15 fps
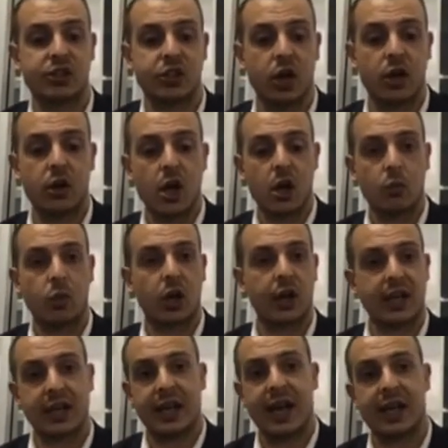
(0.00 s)
You know, we've got
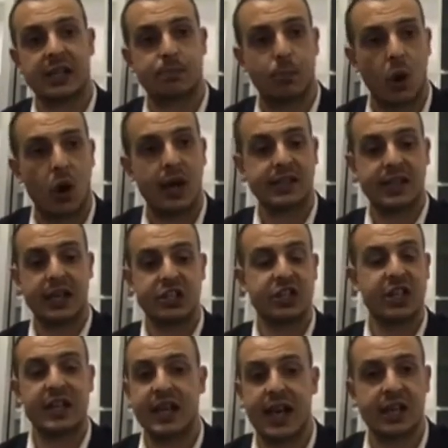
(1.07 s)
in-house buyers,
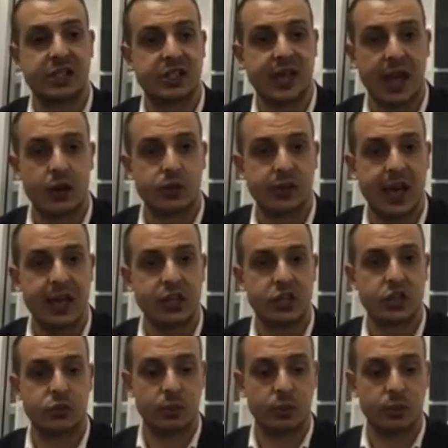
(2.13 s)
in-house sales agents,